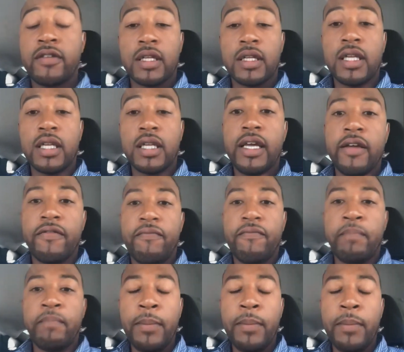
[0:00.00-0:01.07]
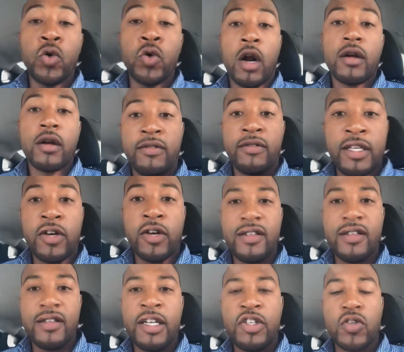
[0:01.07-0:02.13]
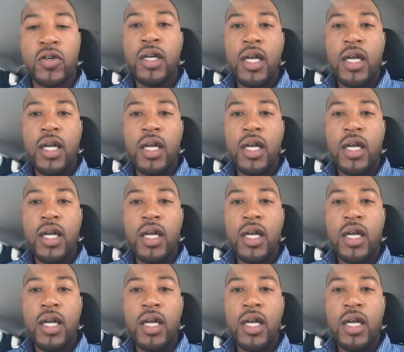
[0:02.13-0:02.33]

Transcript: if people who are considered essential,